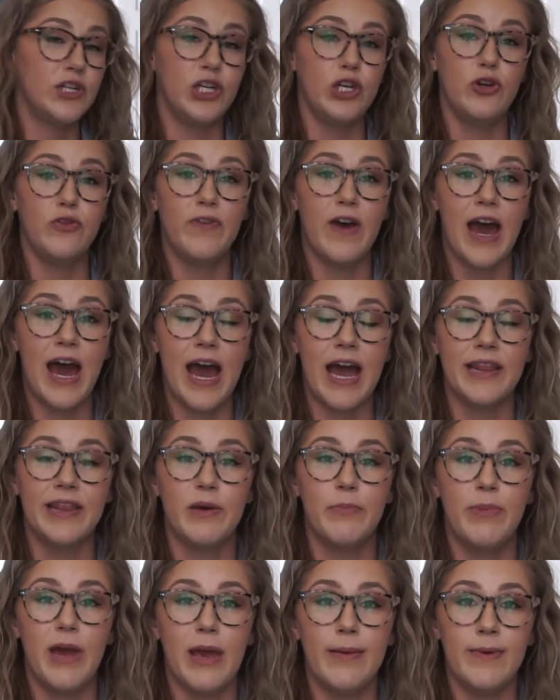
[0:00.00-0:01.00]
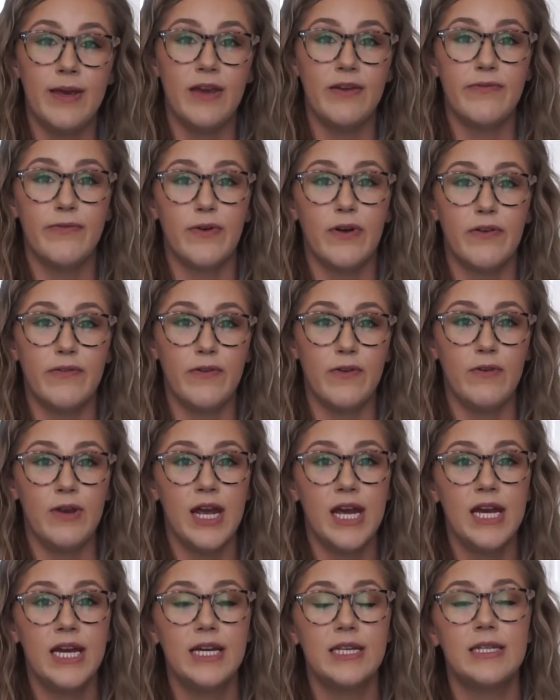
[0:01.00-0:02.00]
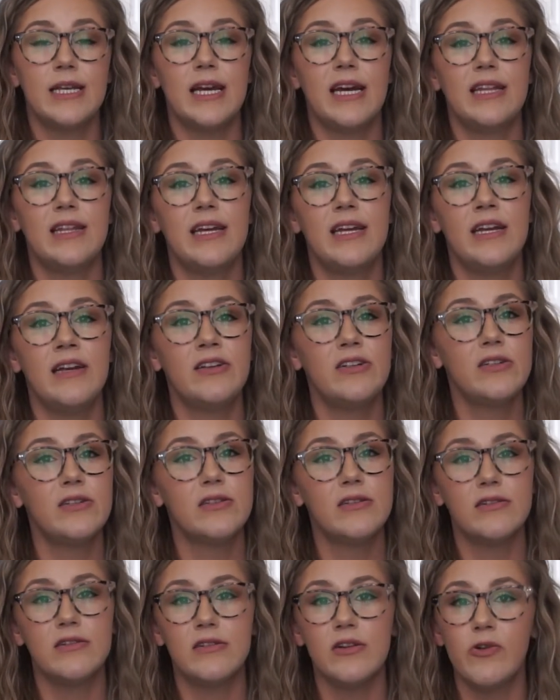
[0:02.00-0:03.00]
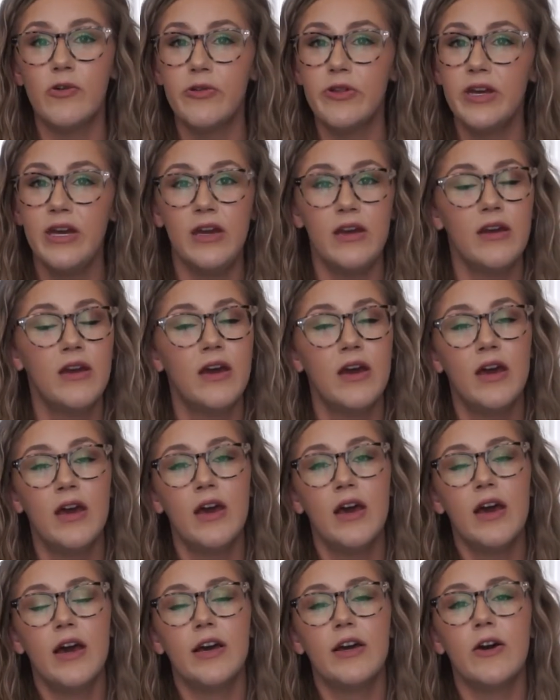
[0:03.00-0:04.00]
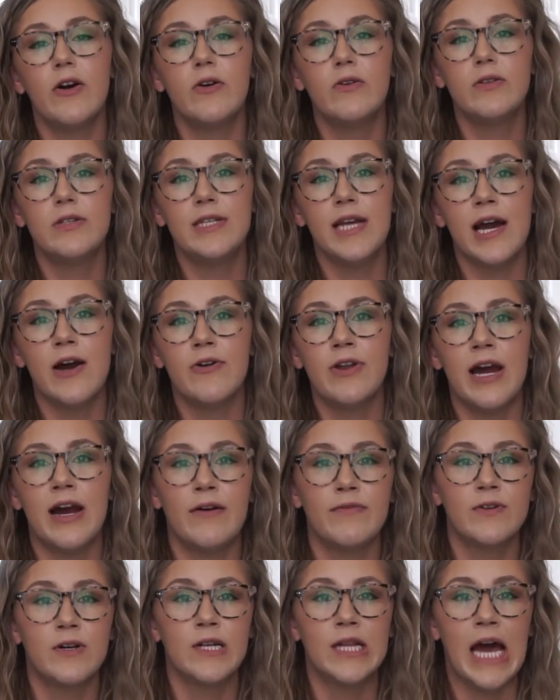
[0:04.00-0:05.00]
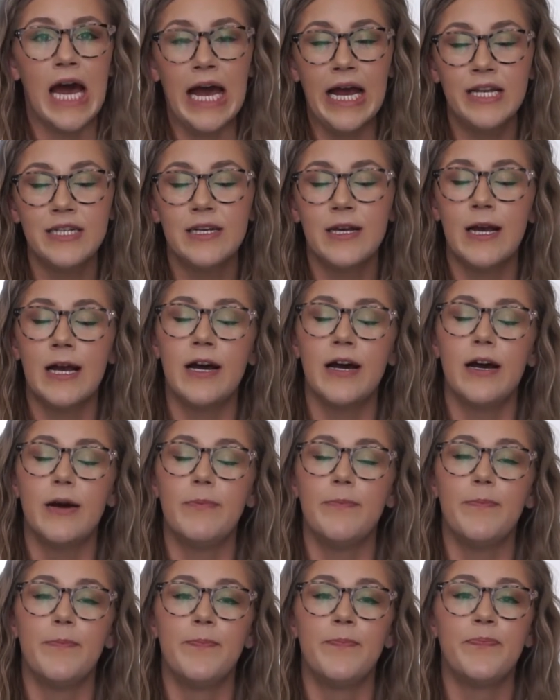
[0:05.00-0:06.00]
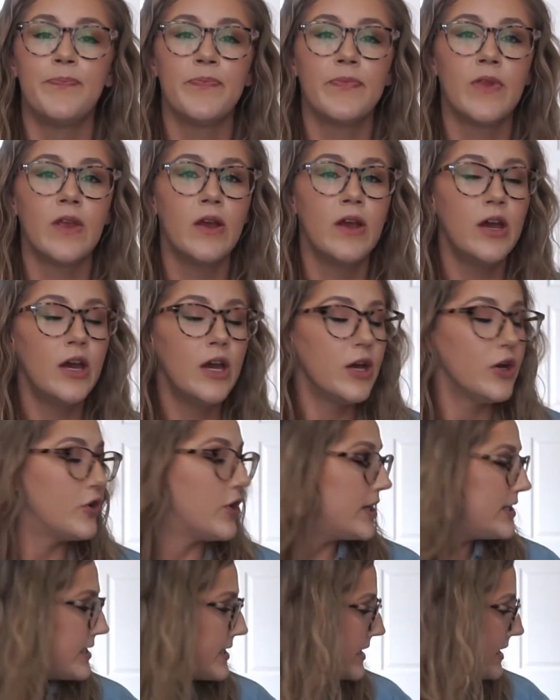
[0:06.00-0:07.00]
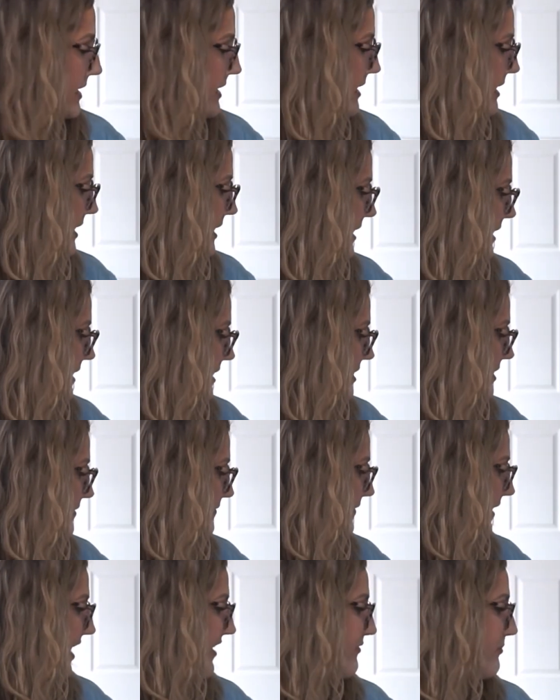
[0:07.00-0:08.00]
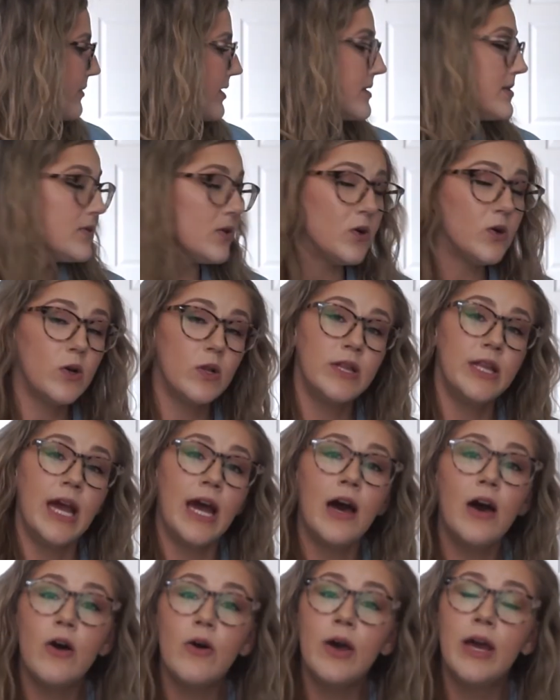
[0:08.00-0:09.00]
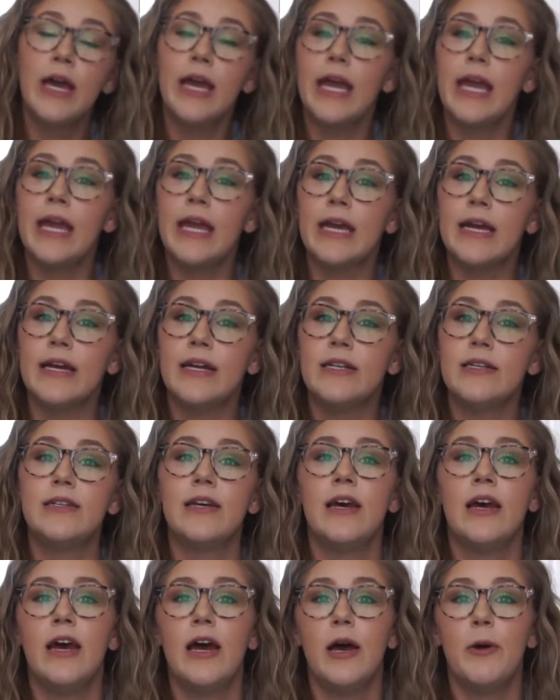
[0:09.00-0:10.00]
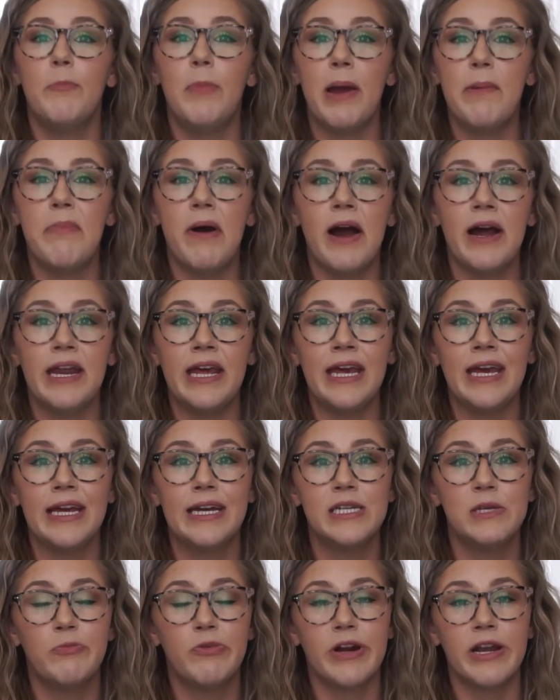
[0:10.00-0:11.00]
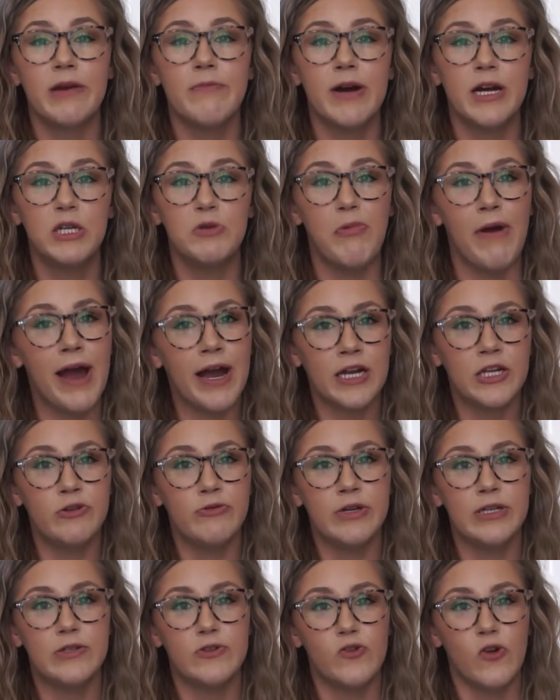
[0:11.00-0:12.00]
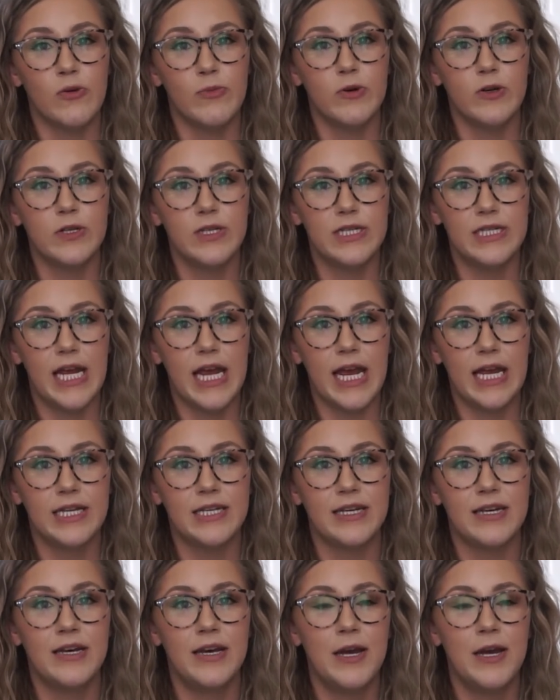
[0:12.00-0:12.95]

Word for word: you've had the baby for a few days, and then it just slowly goes down after that. Um, Grayson is five months old now, and my body is pretty much back to its normal state.